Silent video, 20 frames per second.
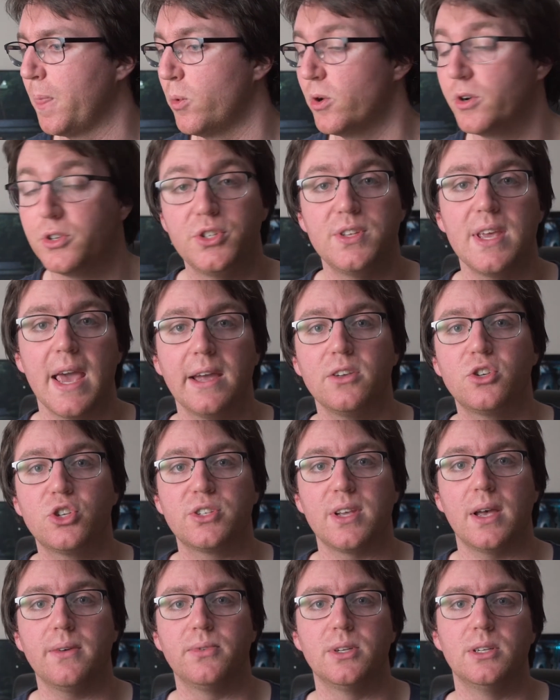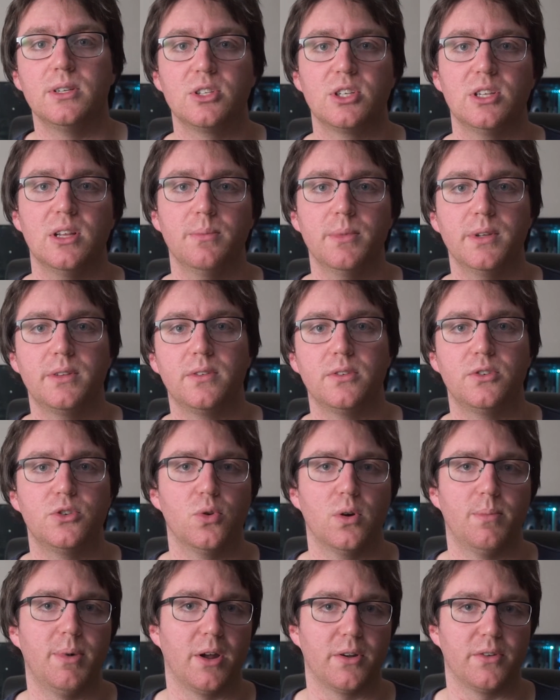whereas the H7 is limited
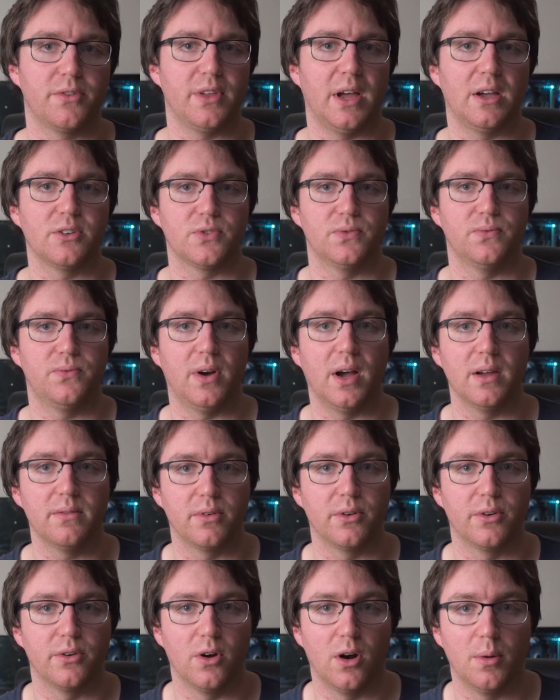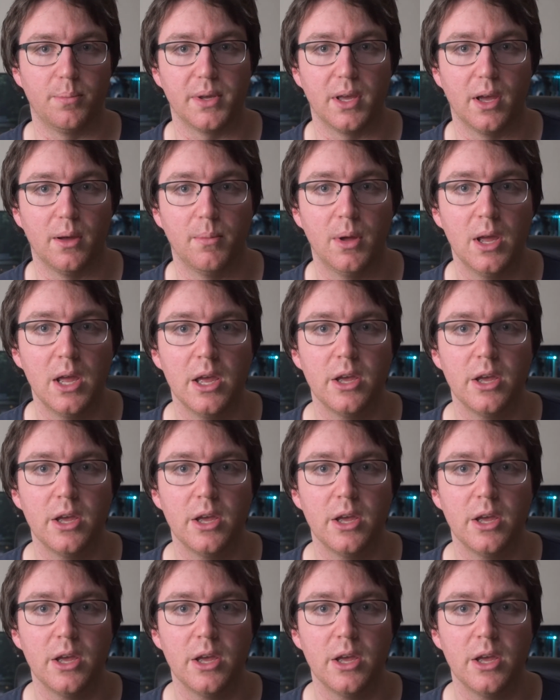to about 1500 RPM.